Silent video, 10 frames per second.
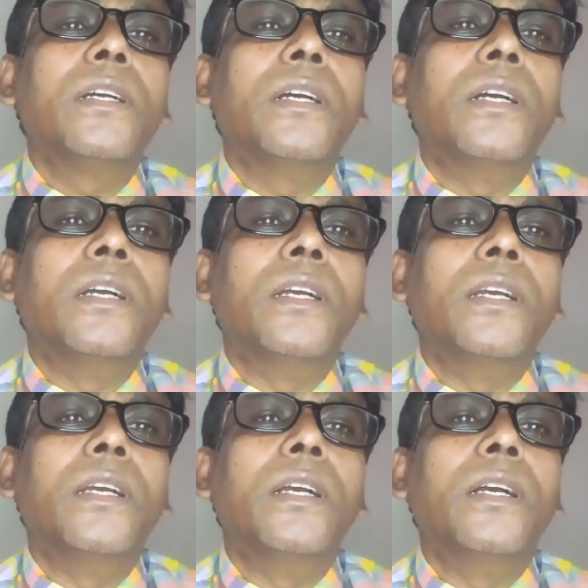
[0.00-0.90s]

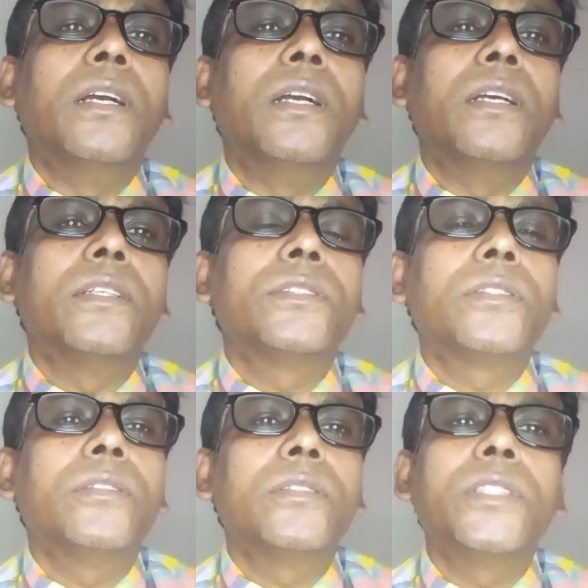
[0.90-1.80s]

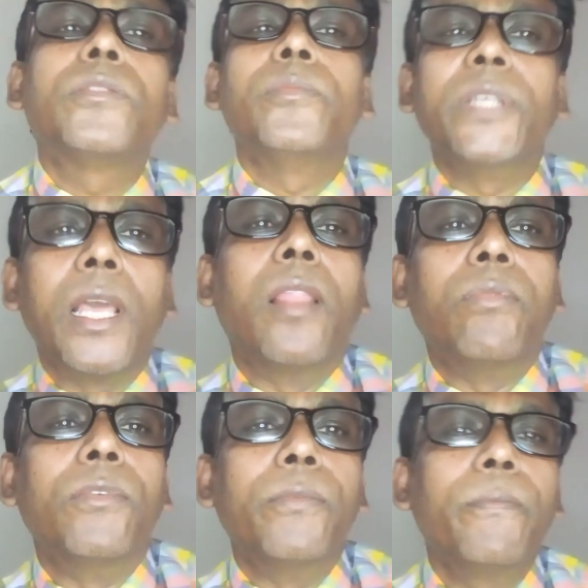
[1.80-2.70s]
So it will be
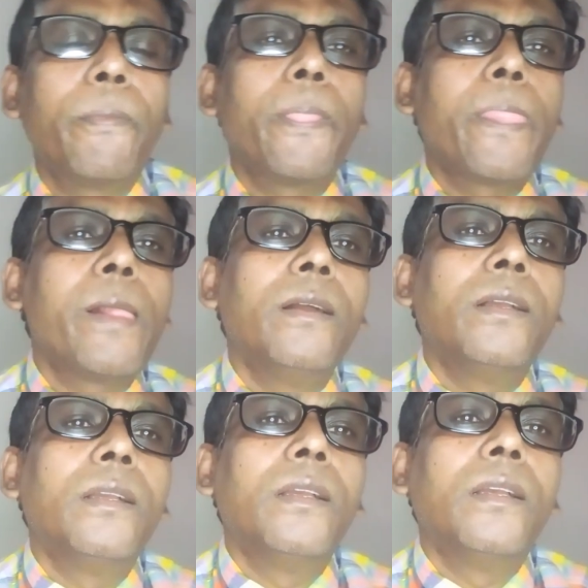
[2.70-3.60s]
helpful.
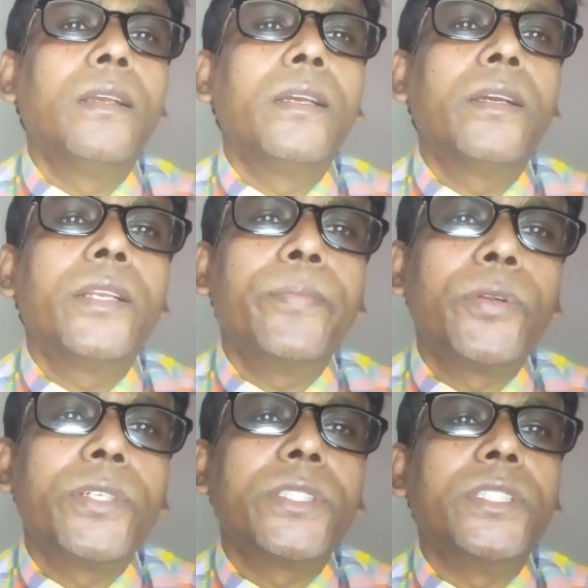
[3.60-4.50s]

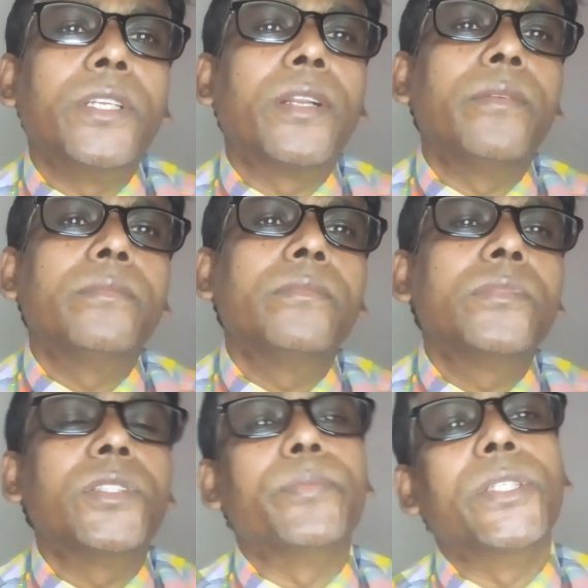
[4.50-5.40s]
Nephrotic syndrome,
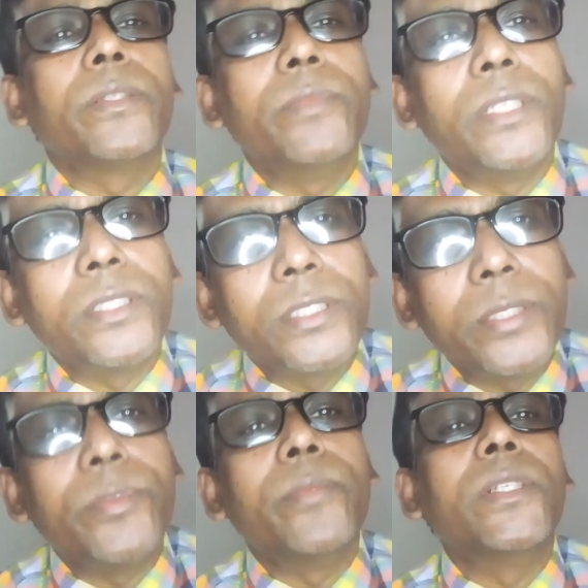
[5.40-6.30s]
treatment of the
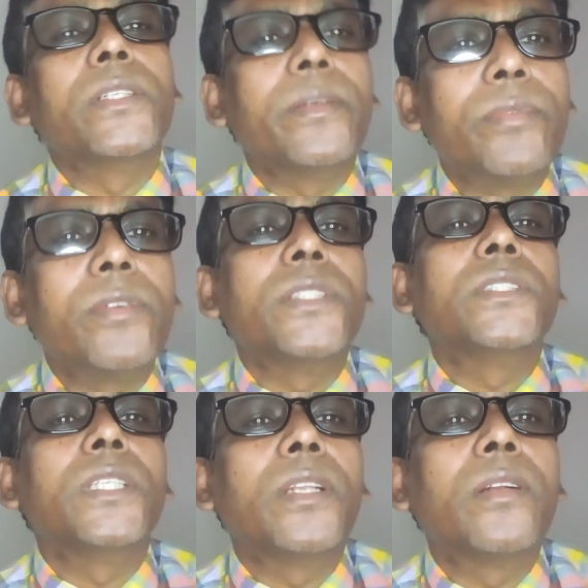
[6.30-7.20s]
symptomatic nephrotic
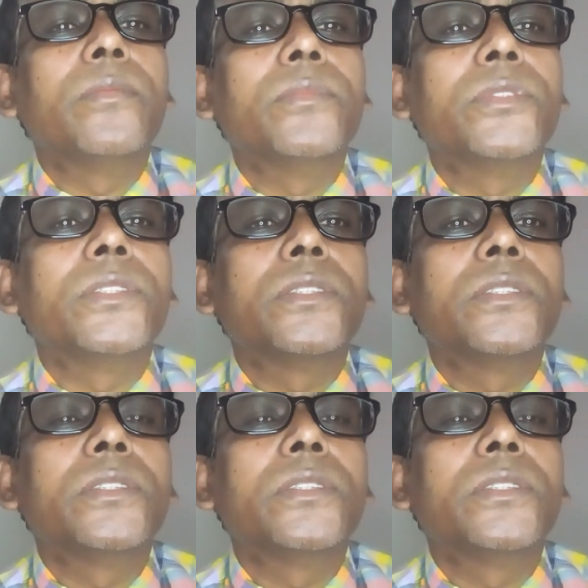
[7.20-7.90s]
syndromes.